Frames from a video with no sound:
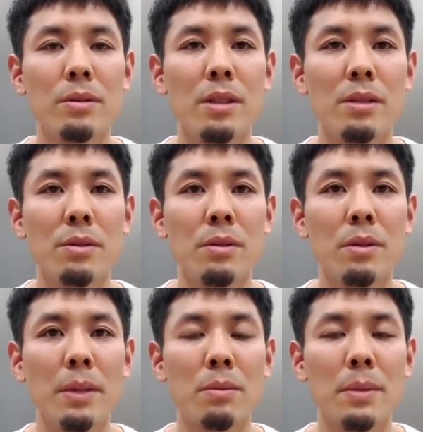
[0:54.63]
The last
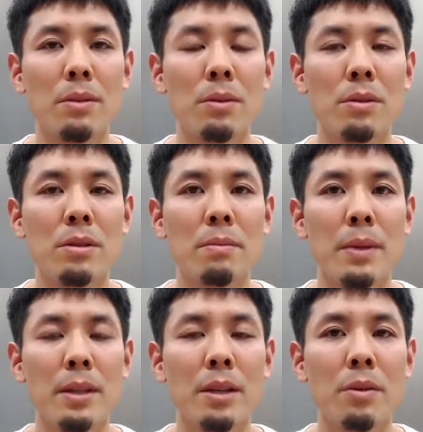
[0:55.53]
part of the
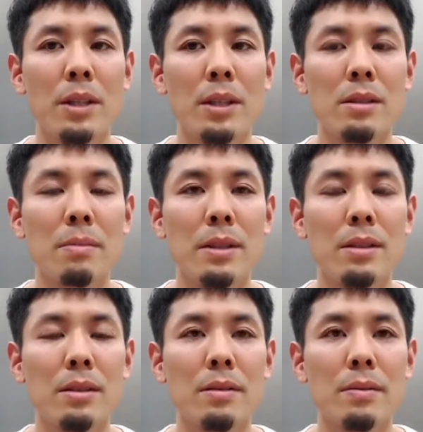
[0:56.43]
presentation
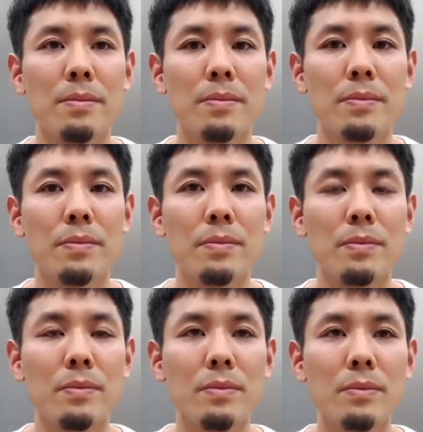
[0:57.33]
will be a summary
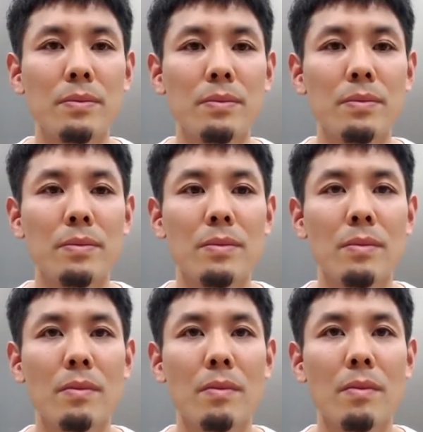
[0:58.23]
of the session.